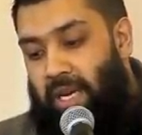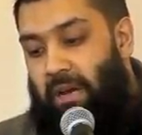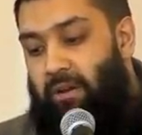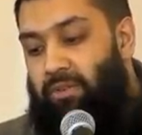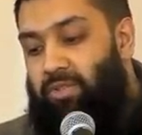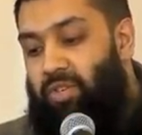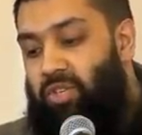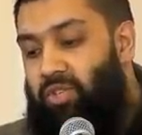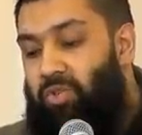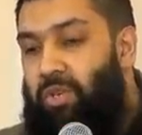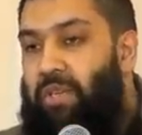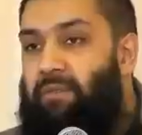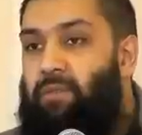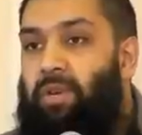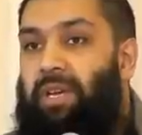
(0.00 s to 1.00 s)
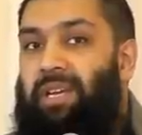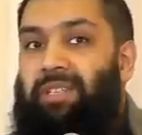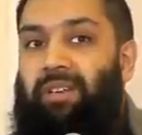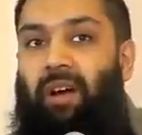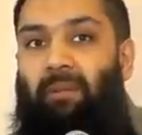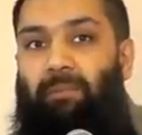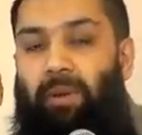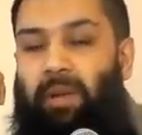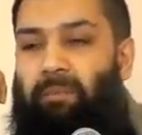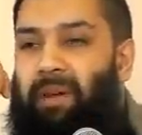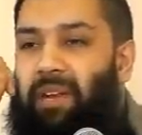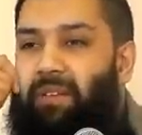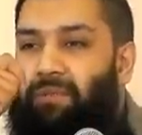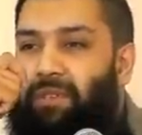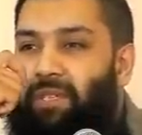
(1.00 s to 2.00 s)
Now, just to give you an example, a
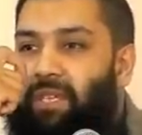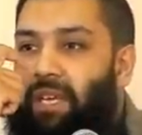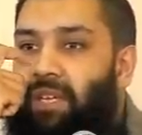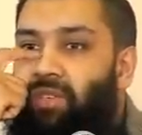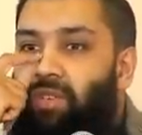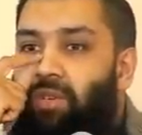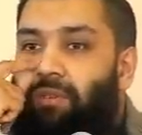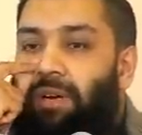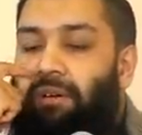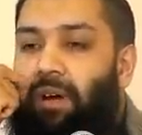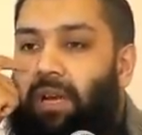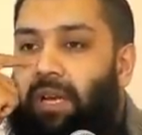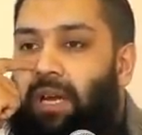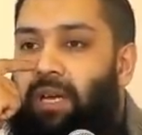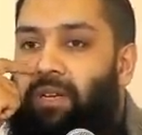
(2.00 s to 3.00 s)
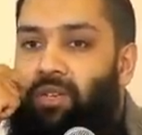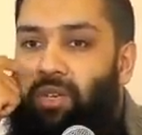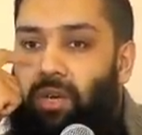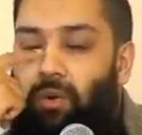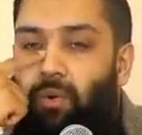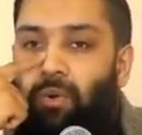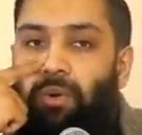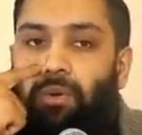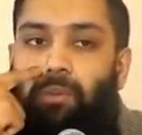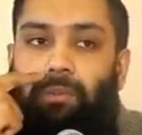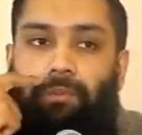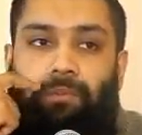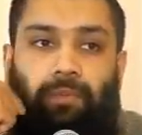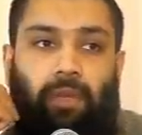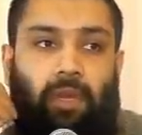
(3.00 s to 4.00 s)
manifestation of how Allah is Shakur,
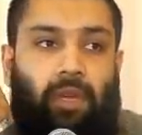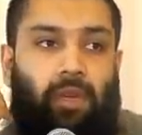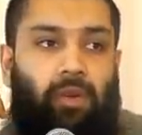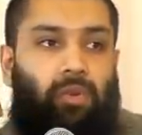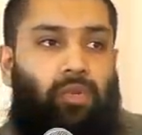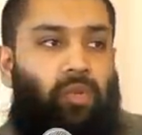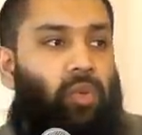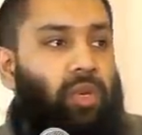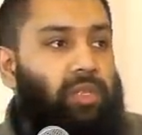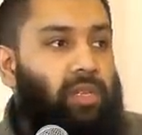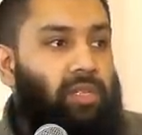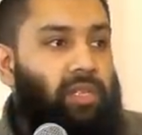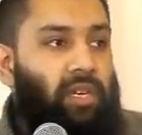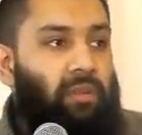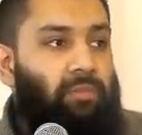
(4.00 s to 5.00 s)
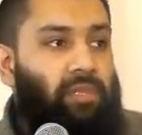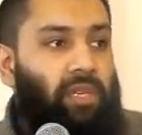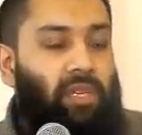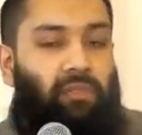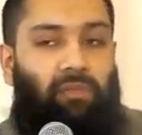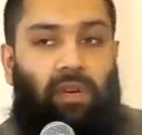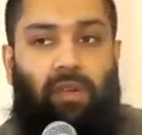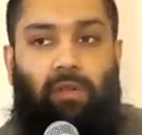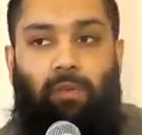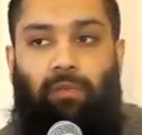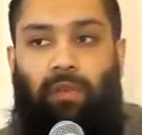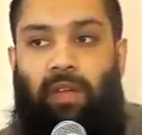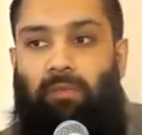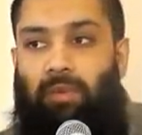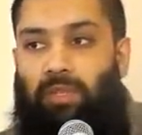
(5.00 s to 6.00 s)
Rasulullah said a very
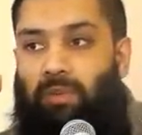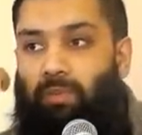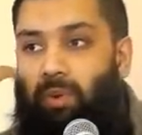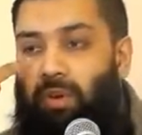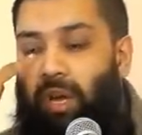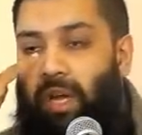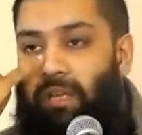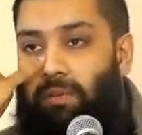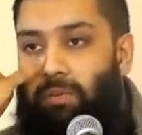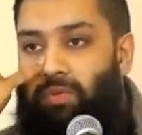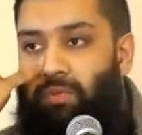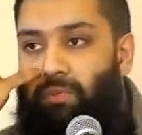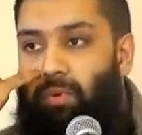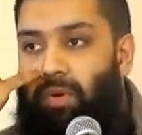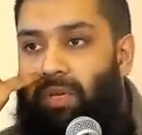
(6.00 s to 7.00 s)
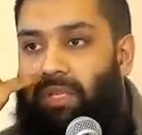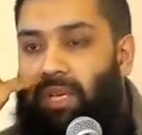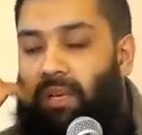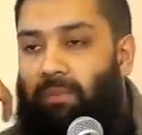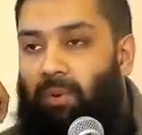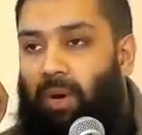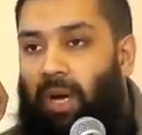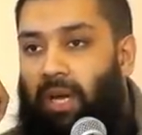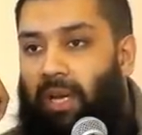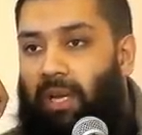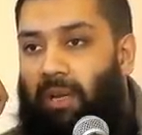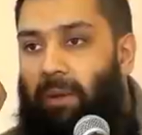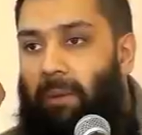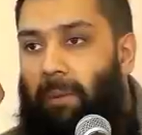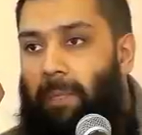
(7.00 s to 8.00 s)
famous and one hadith recorded in Sahih
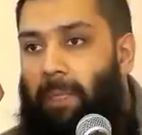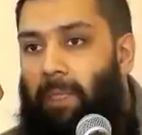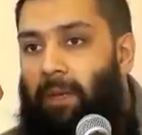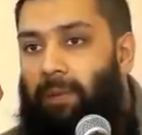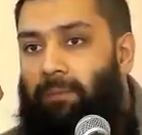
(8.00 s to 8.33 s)
Bukhari.